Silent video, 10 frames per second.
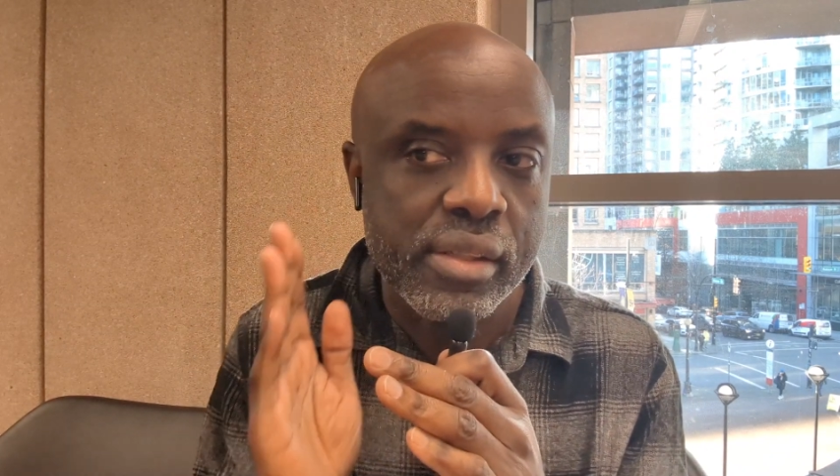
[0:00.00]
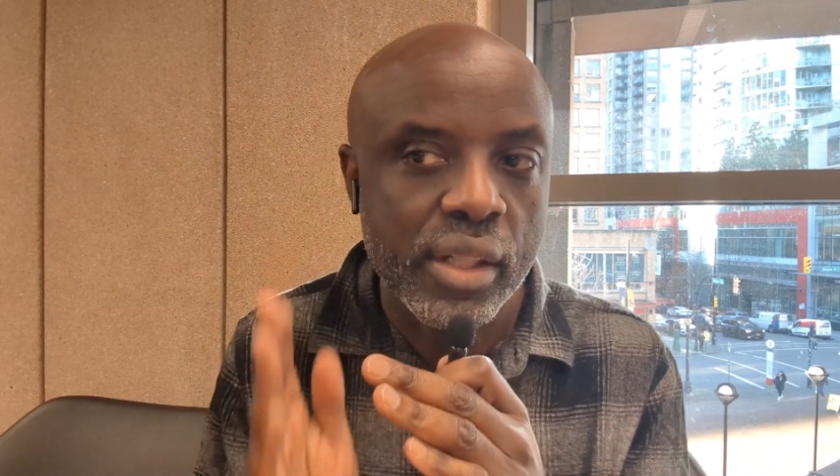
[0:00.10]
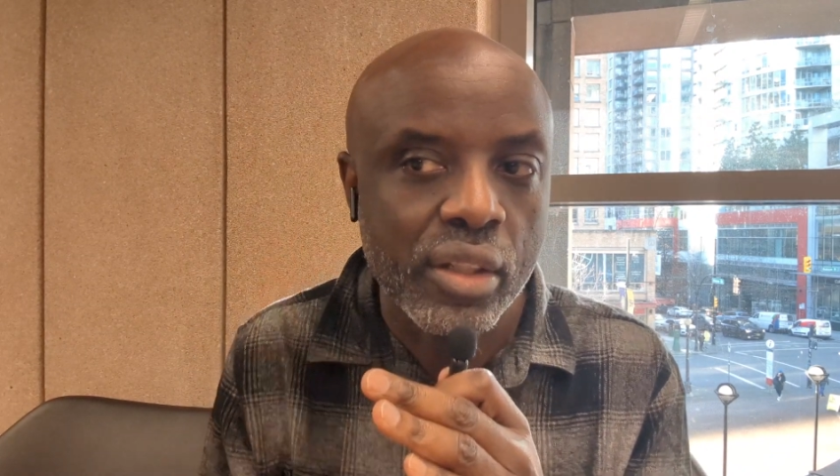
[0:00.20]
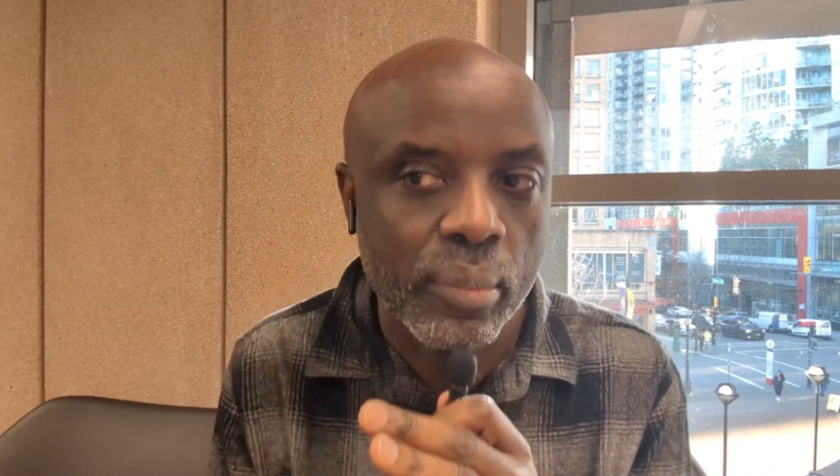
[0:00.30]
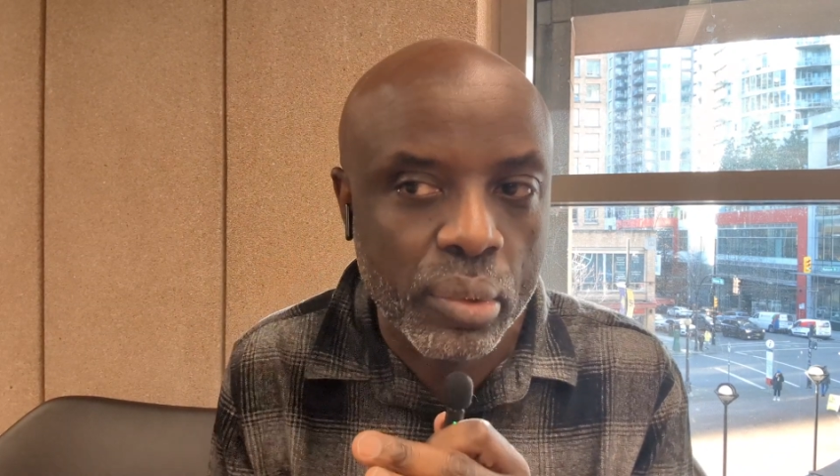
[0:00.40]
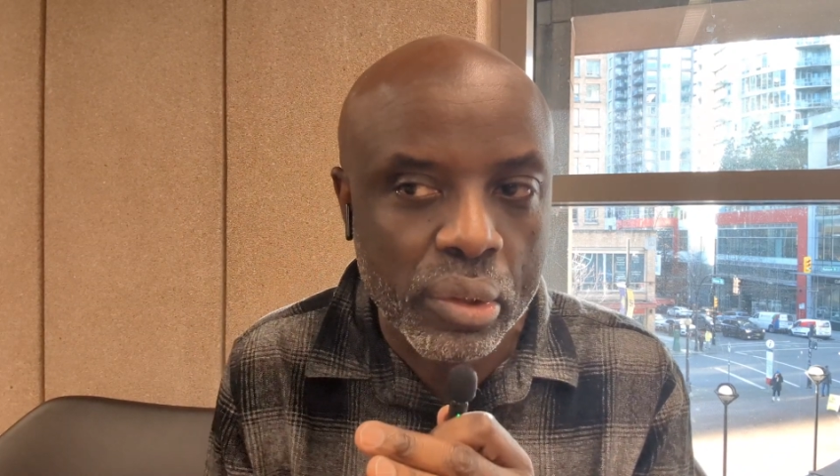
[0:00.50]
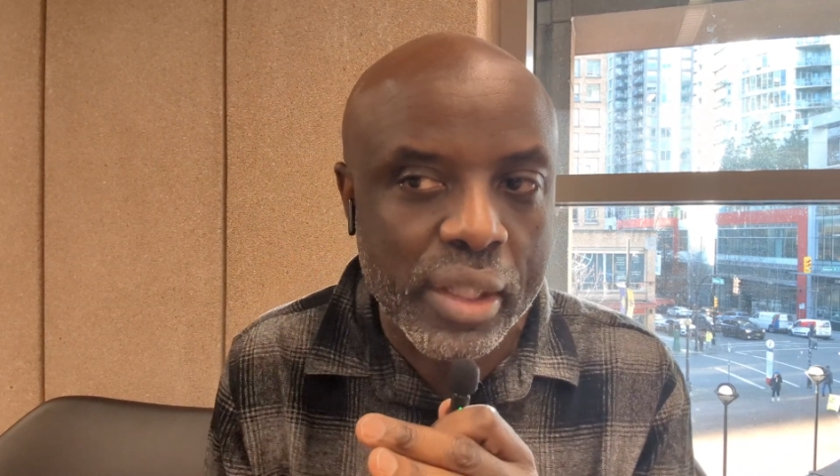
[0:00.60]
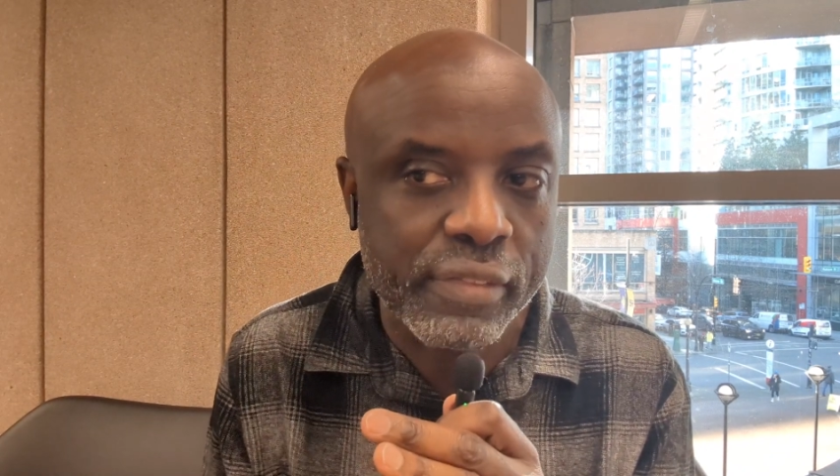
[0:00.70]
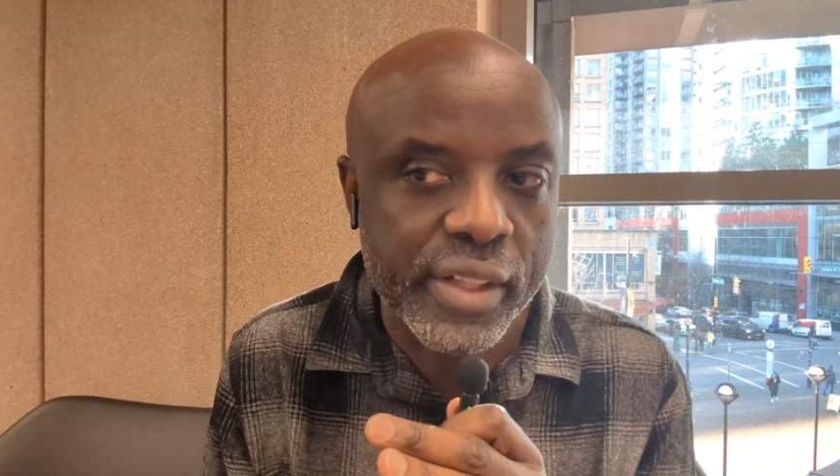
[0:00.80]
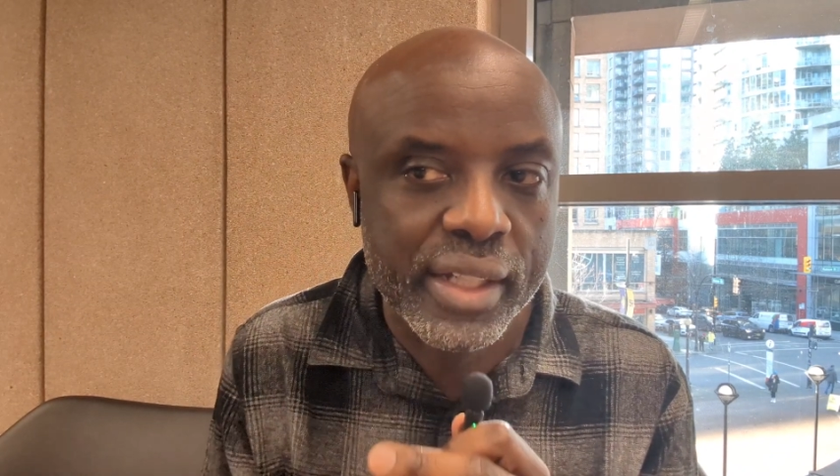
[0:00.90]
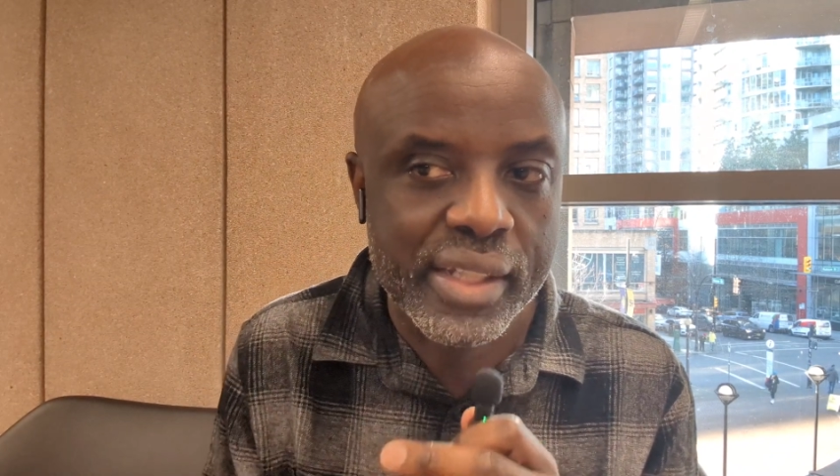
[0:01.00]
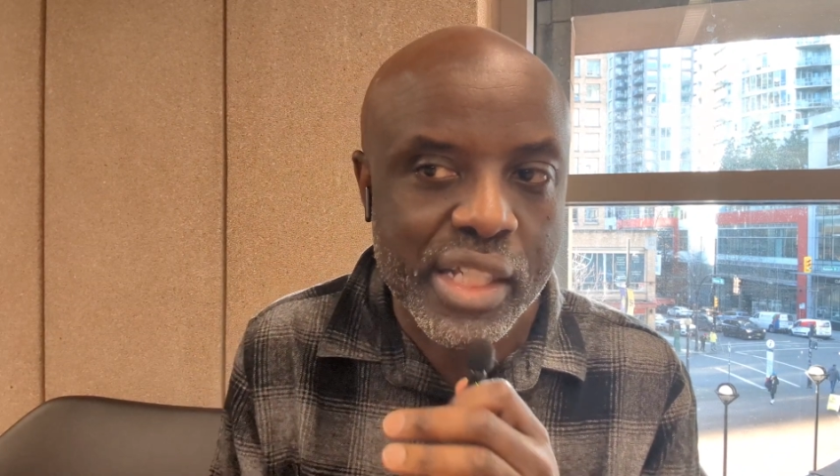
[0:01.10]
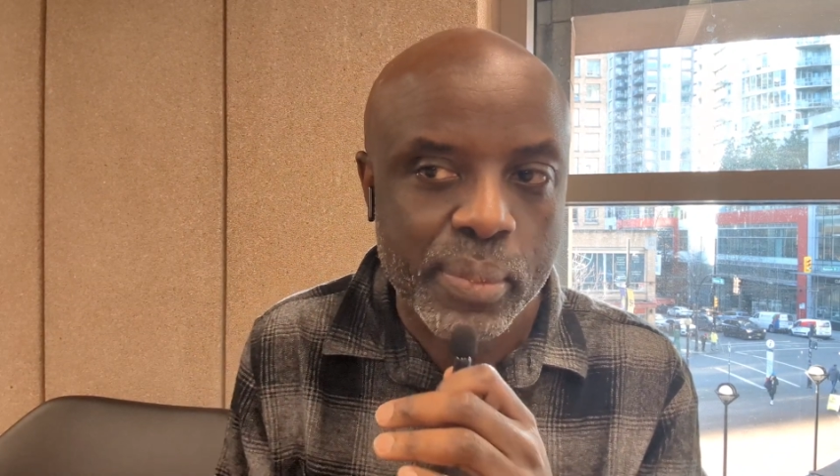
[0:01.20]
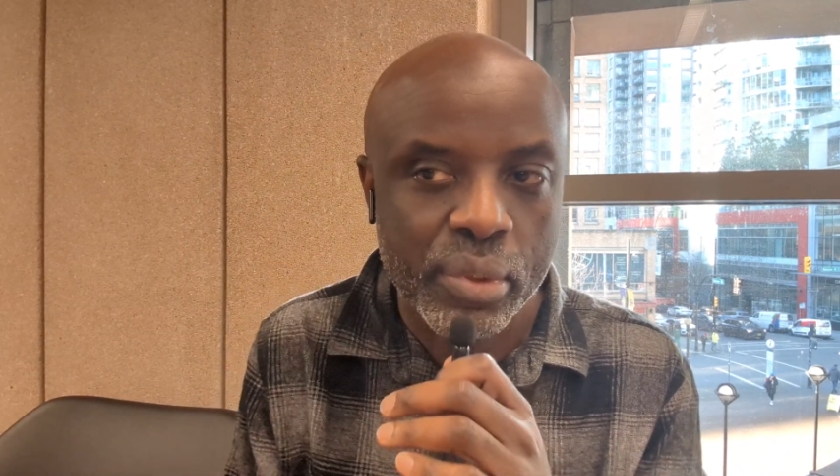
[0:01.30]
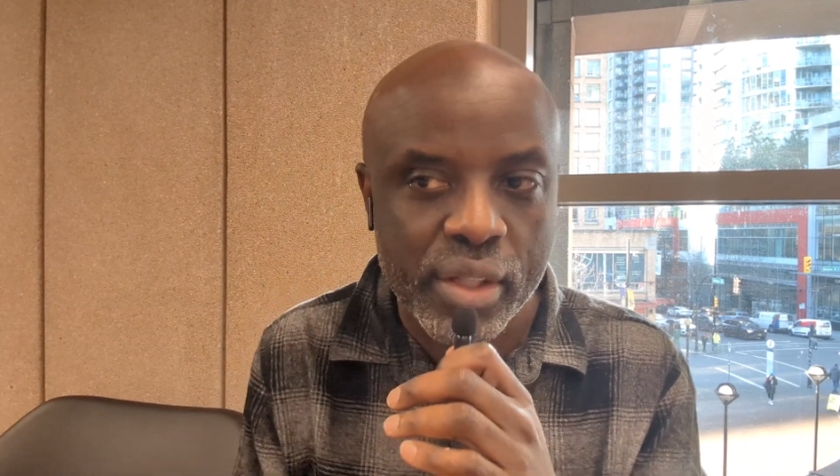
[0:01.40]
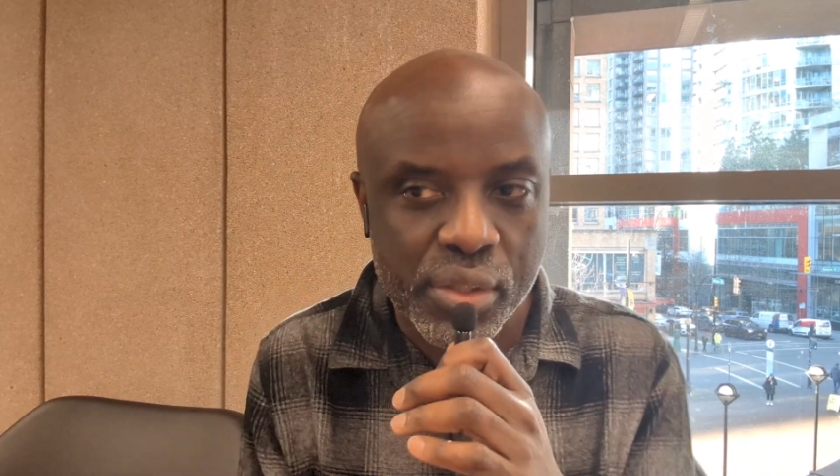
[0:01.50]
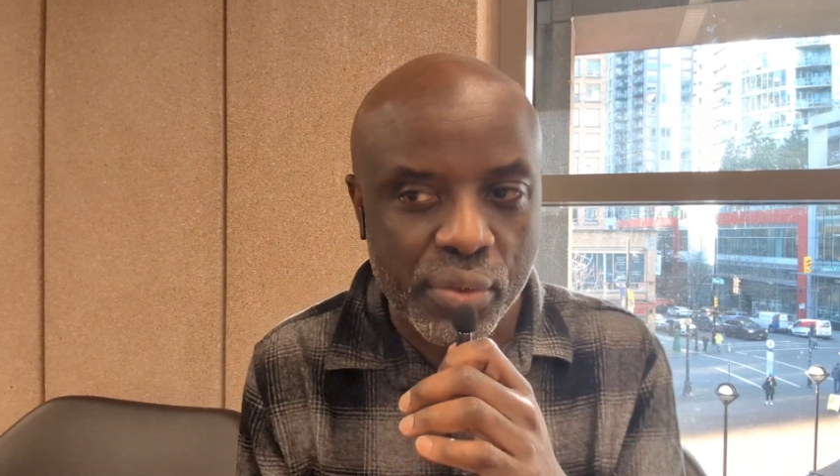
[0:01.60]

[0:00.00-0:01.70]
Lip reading: the global African diaspora,